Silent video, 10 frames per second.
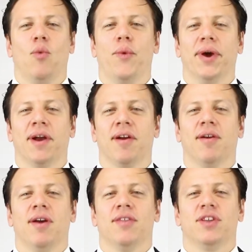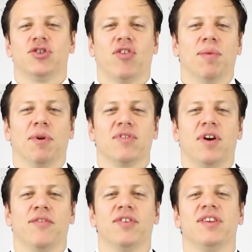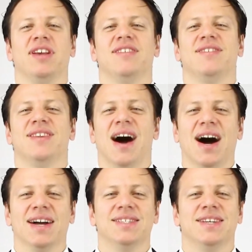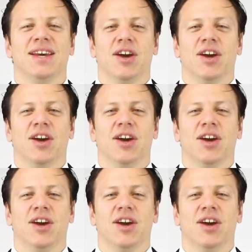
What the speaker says: where the Trademarks Office is not